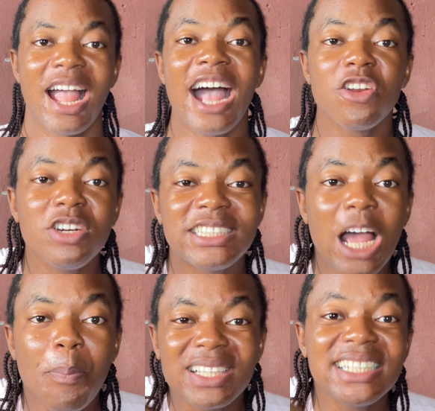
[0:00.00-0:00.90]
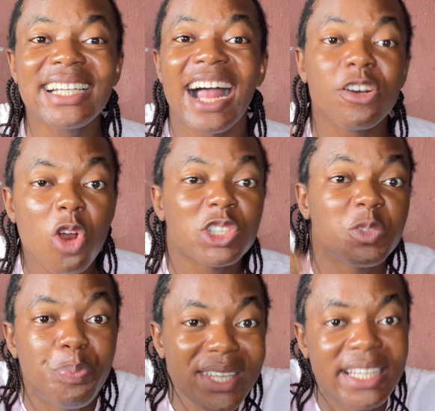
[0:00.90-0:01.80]
An Onitsha person cannot
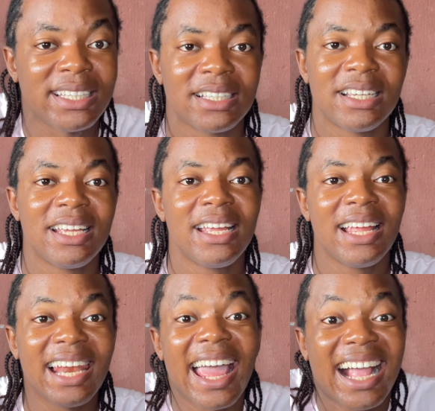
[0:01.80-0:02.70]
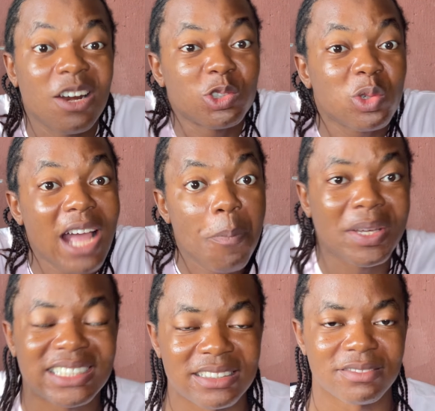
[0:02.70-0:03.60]
speak like an Nsukka
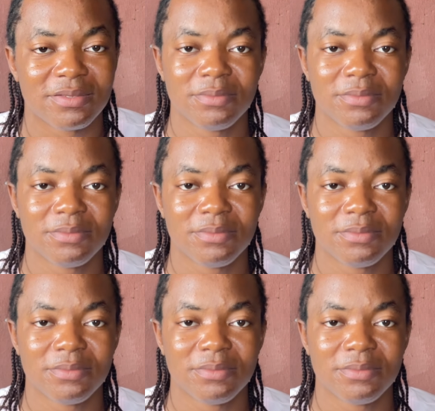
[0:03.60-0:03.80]
person.